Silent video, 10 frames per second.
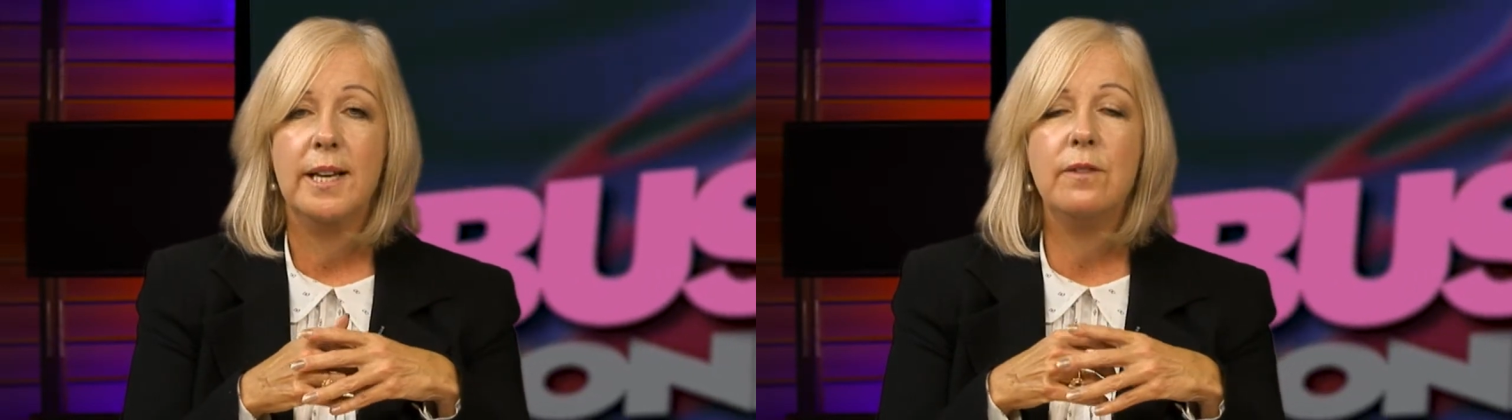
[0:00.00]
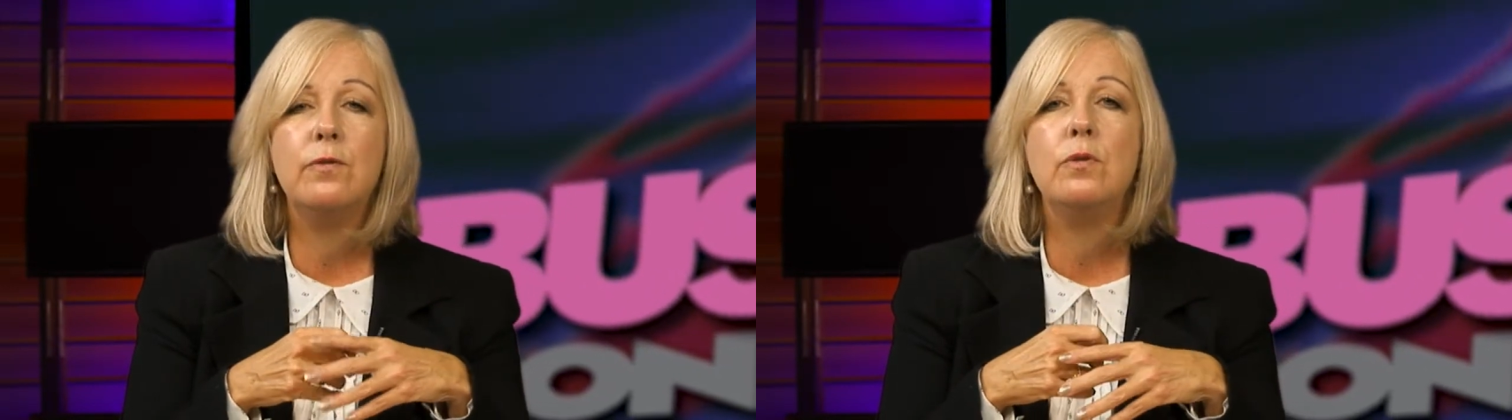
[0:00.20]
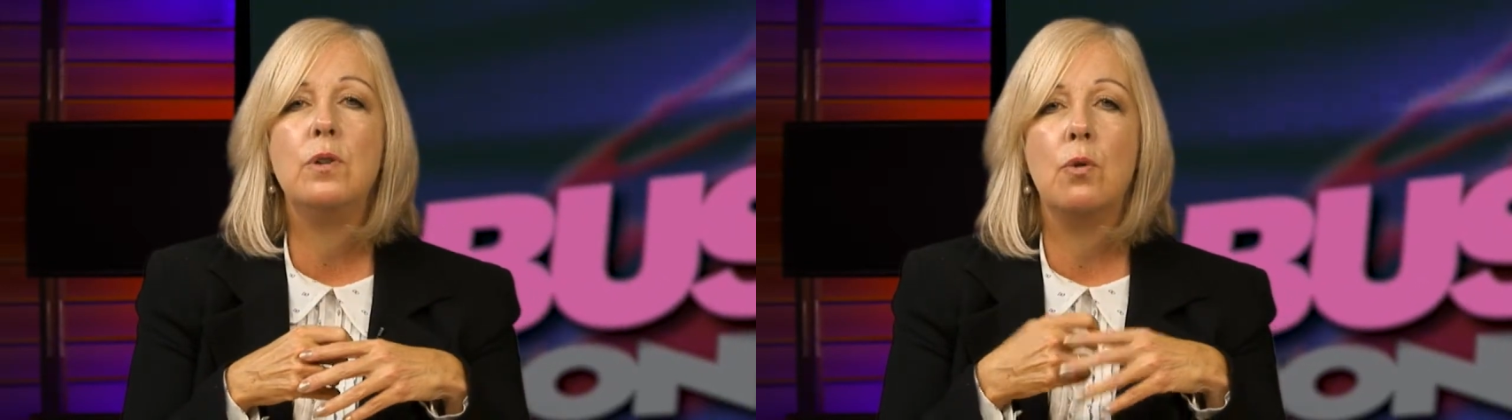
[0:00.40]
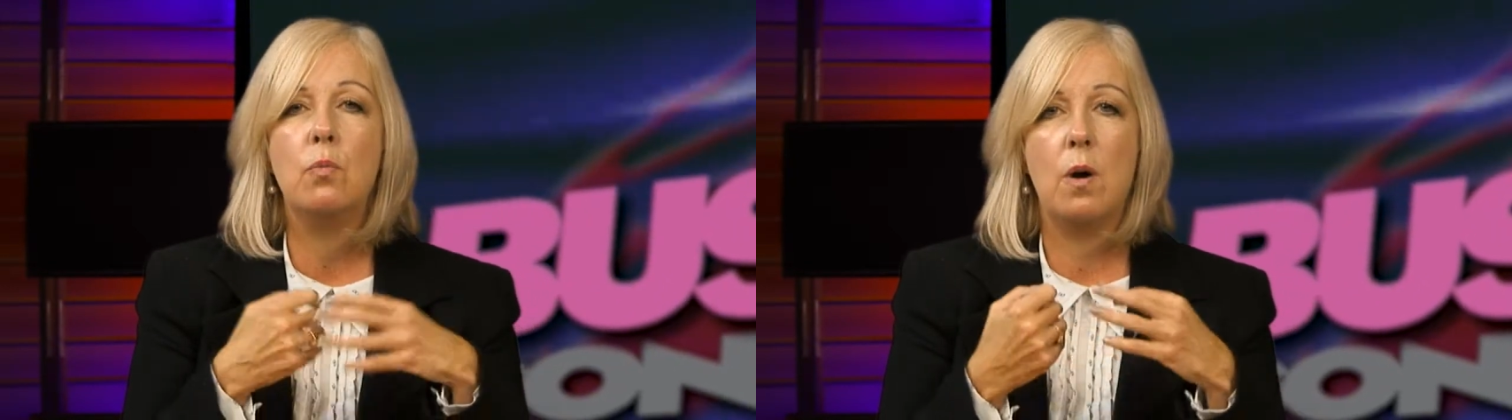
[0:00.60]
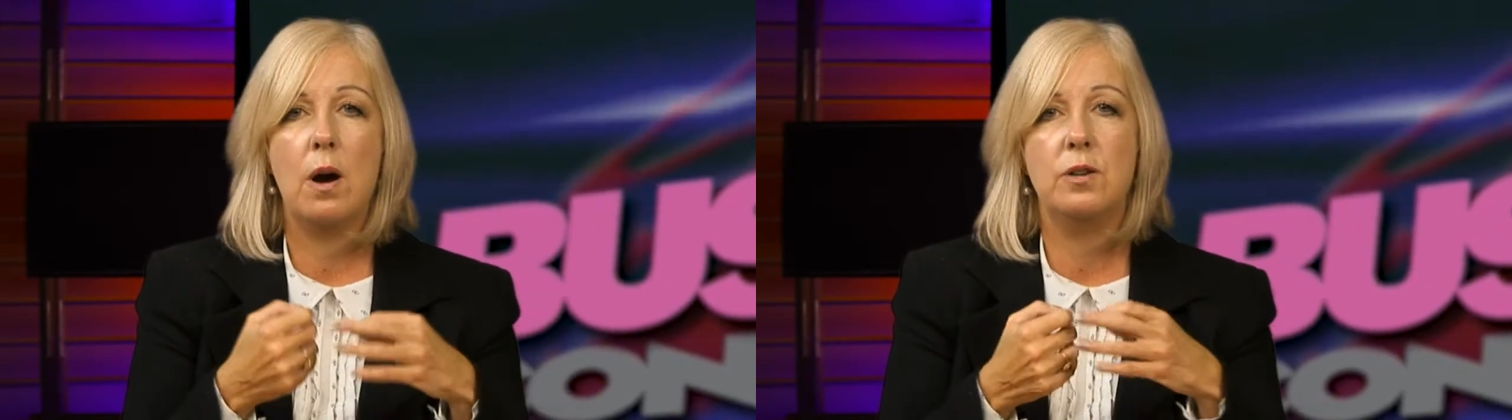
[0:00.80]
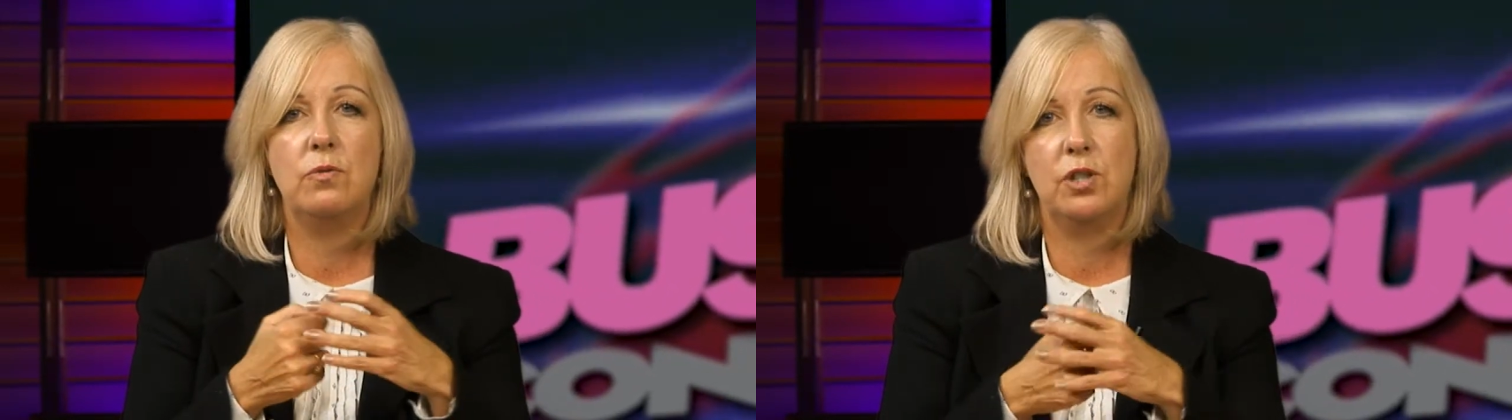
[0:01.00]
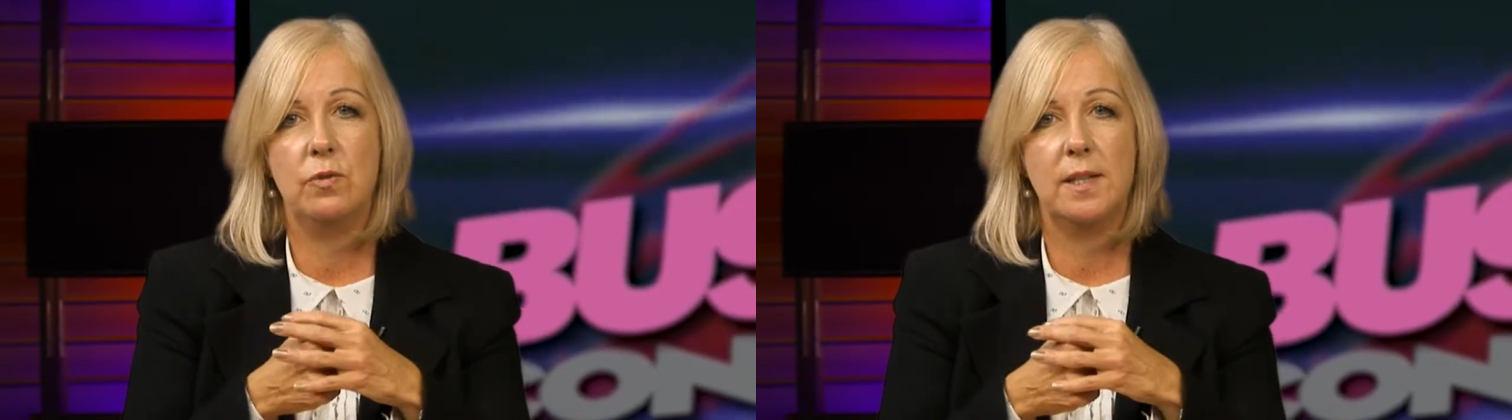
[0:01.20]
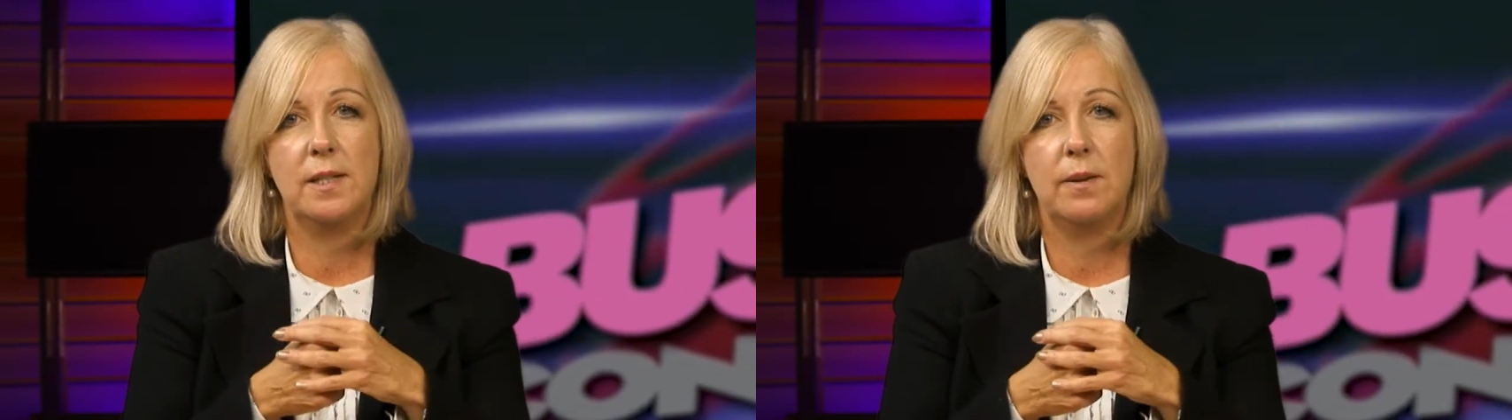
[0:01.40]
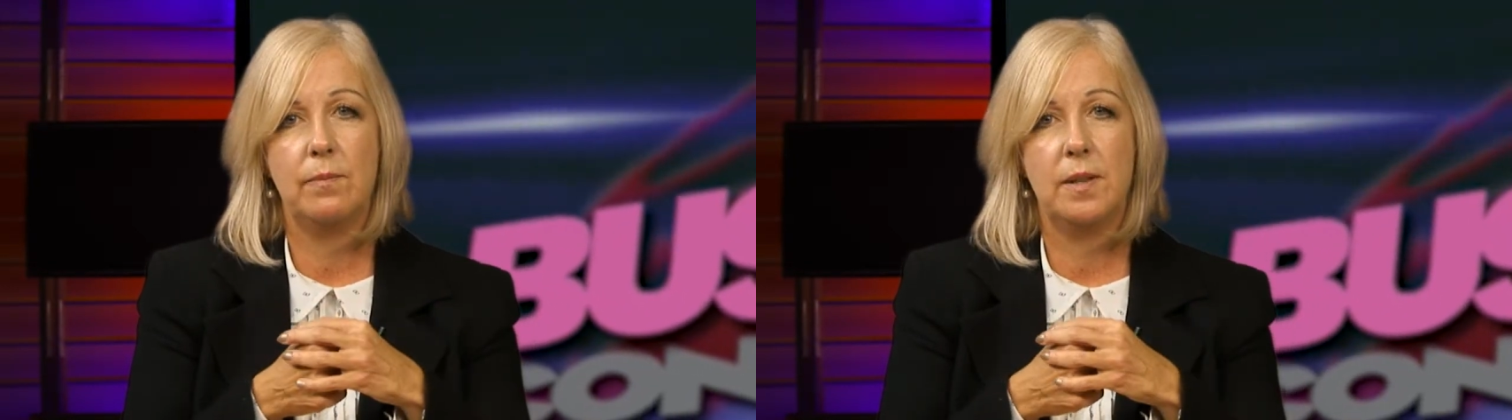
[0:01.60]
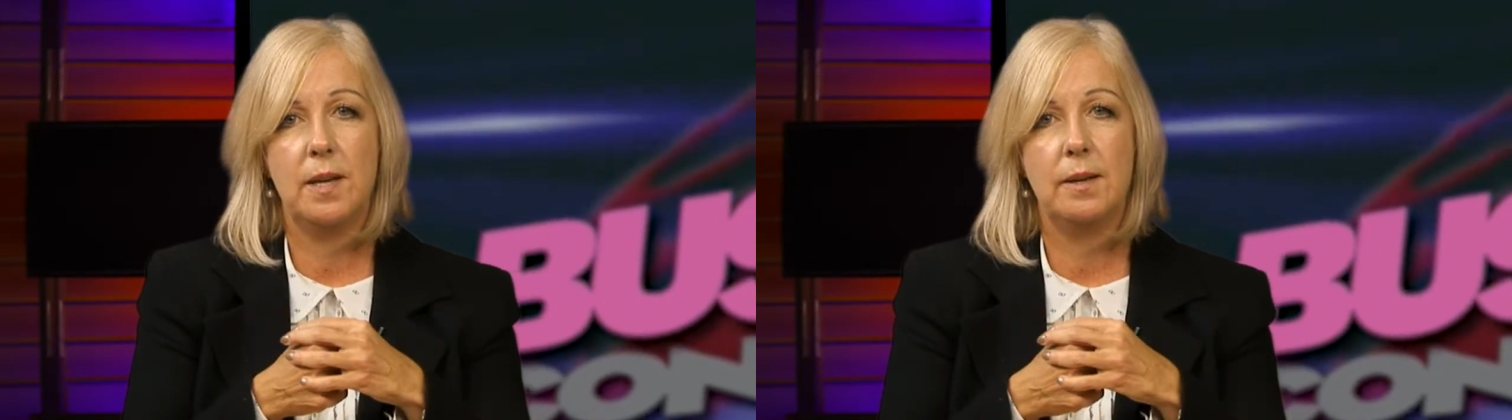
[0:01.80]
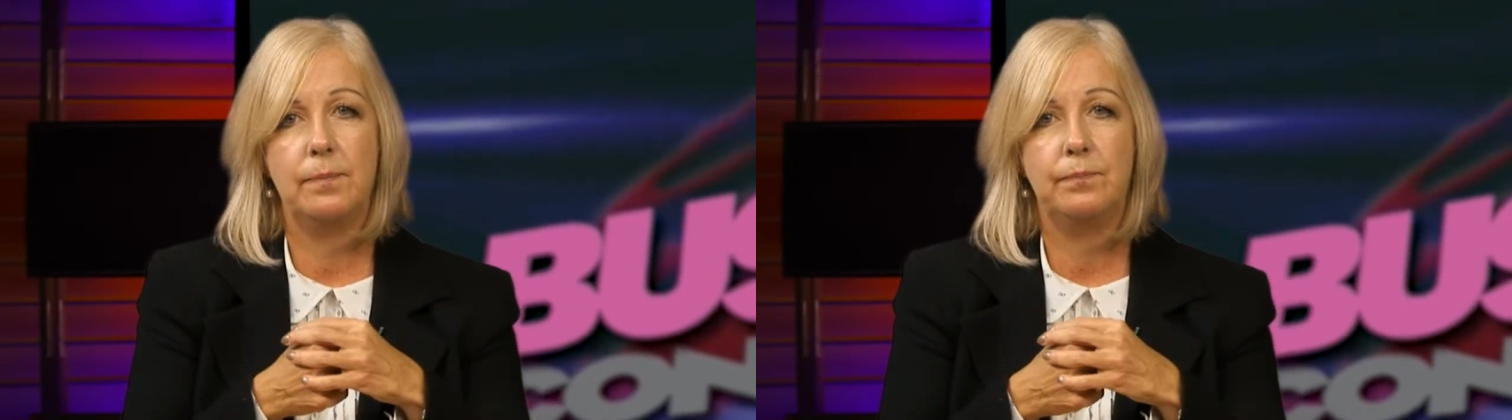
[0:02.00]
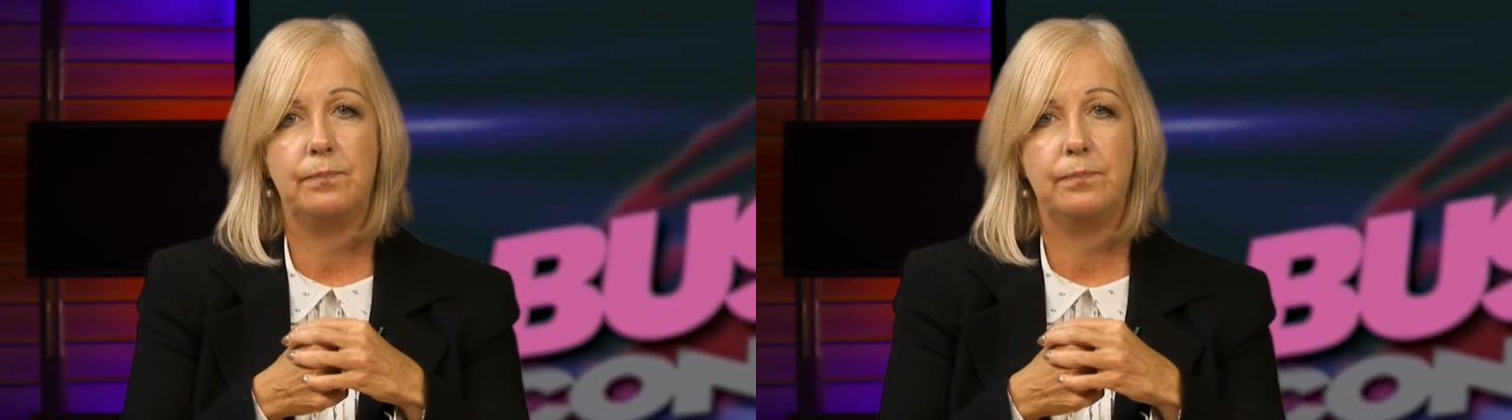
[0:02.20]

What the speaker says: if you know why you're doing something.